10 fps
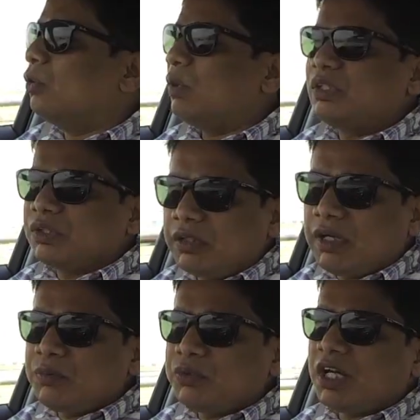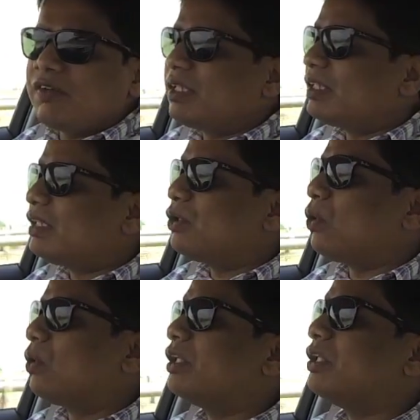Well, so here I'm driving the
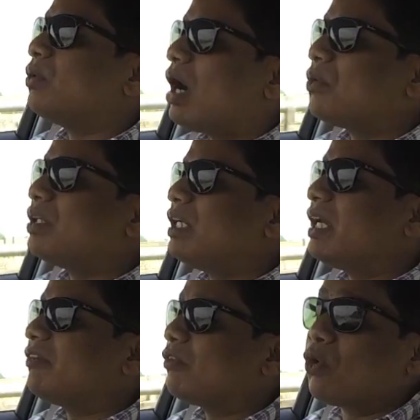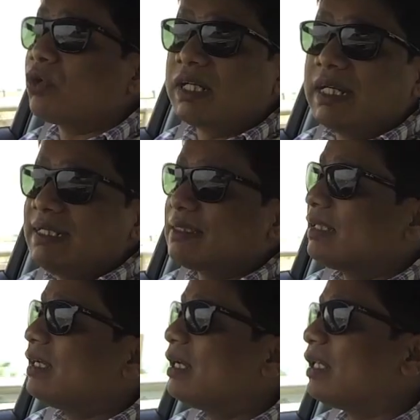all-new Audi A4
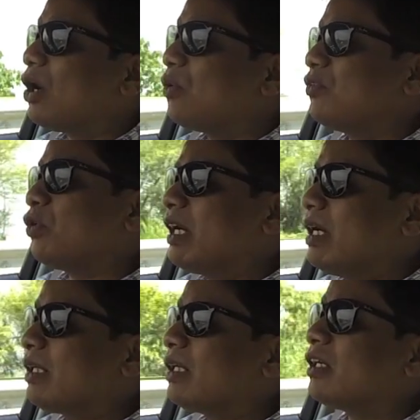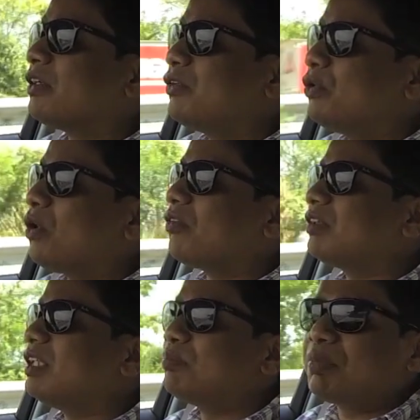diesel. Now we've already done a review of
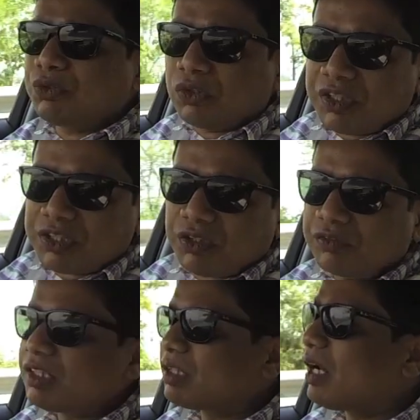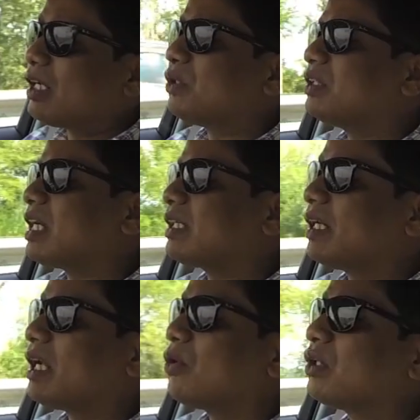the petrol version of this car and you can check
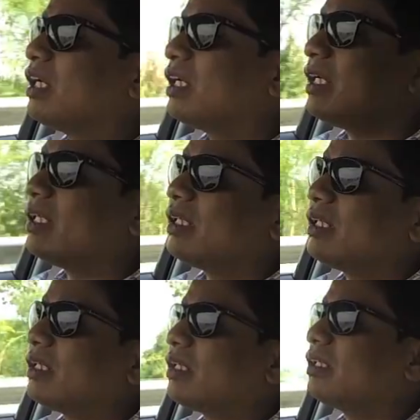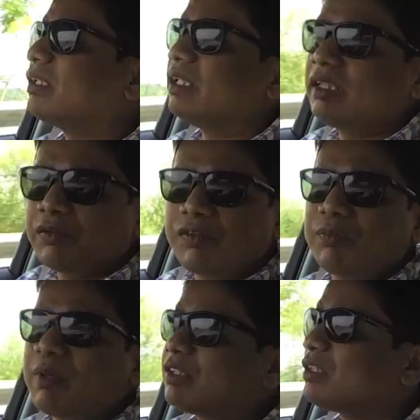that out in the link that we've
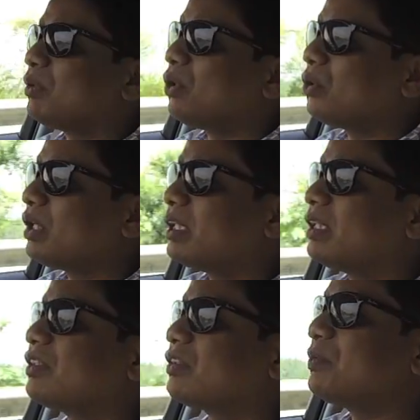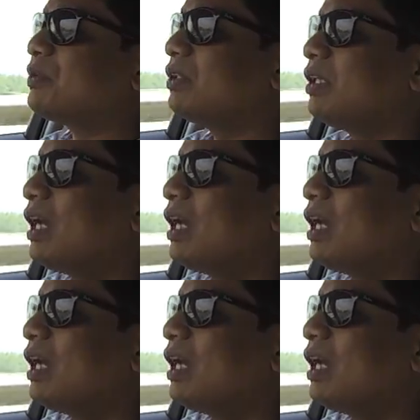mentioned below in the description.